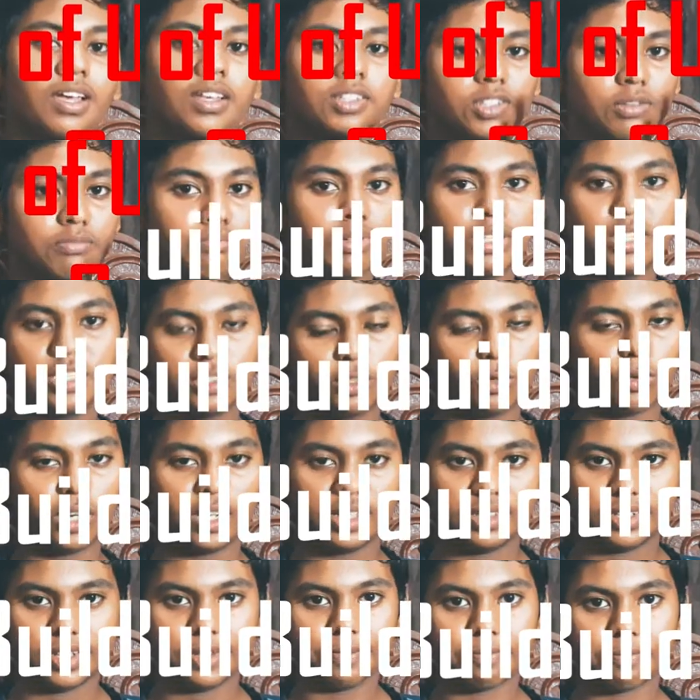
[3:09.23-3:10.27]
So build
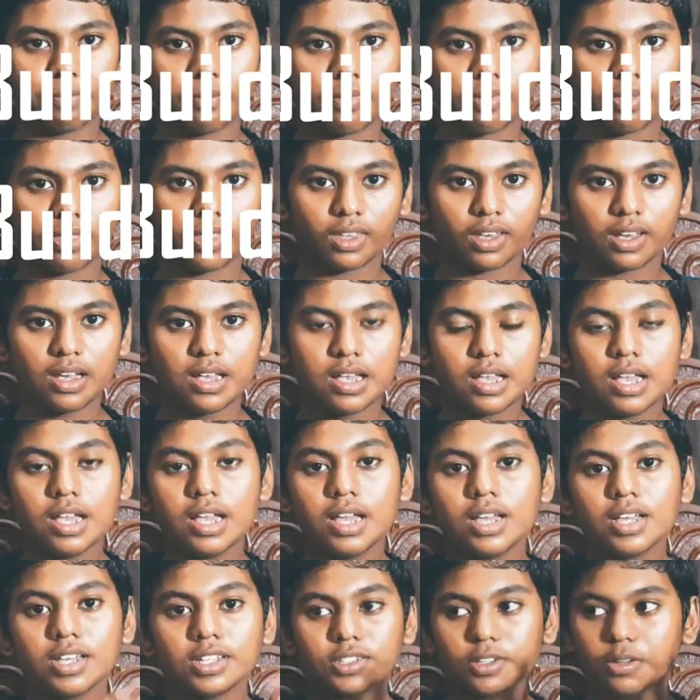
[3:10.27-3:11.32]
quality.
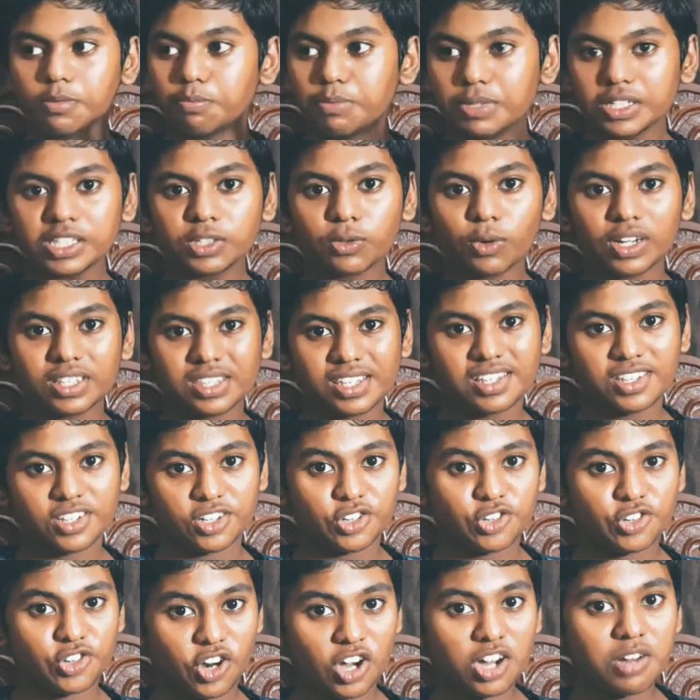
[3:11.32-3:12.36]
So build quality is a
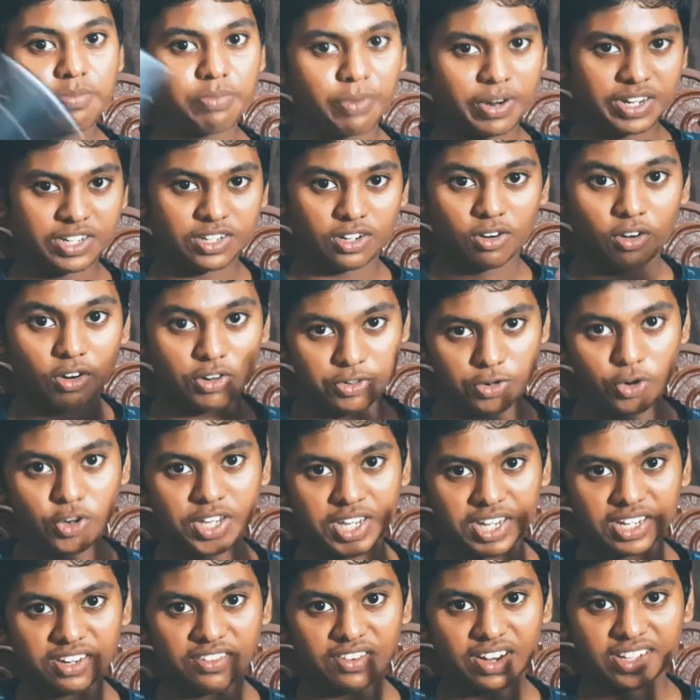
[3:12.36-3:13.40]
strong point in all
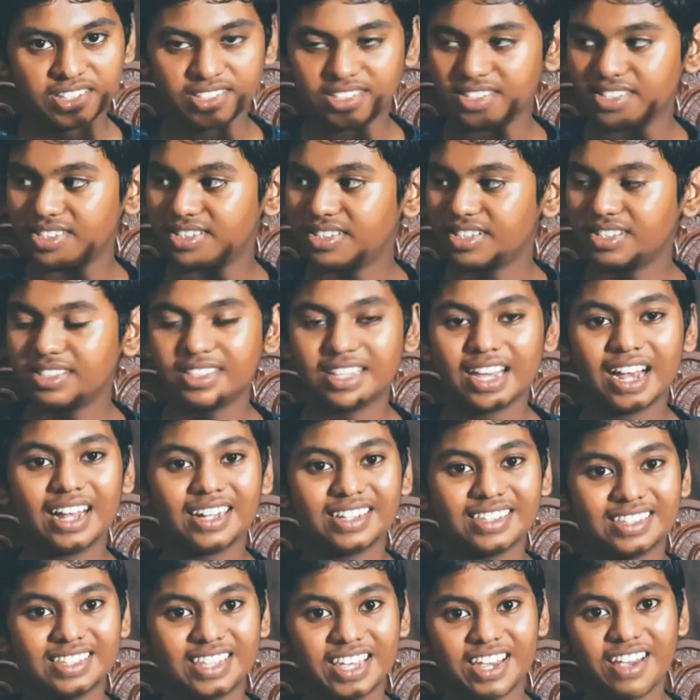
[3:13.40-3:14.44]
Nokia devices in
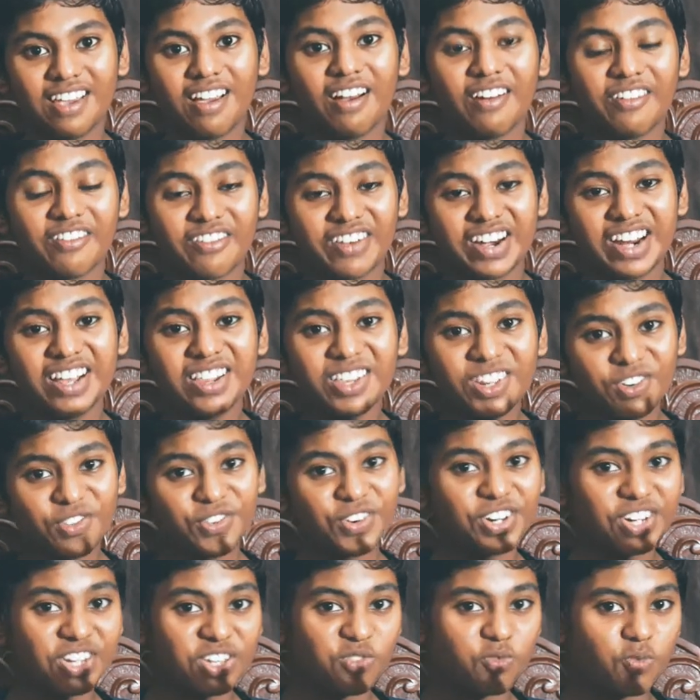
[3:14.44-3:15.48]
that they are really,
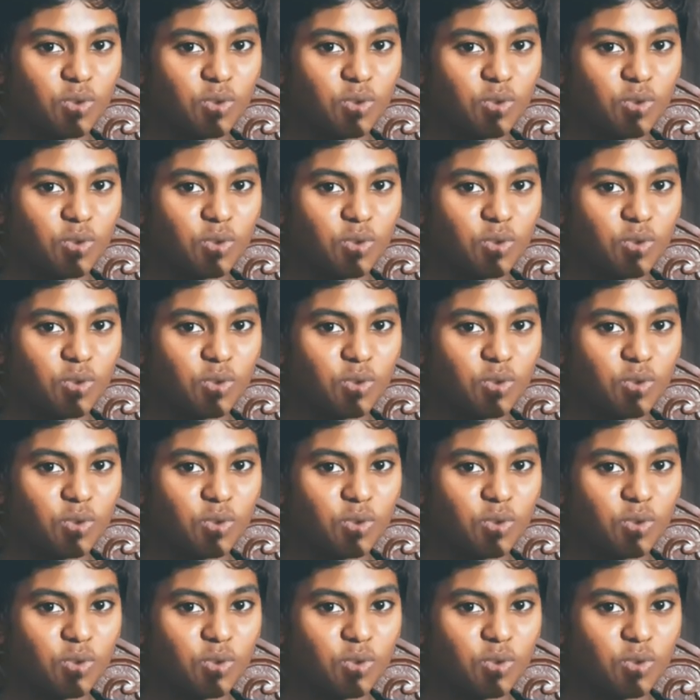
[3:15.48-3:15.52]
really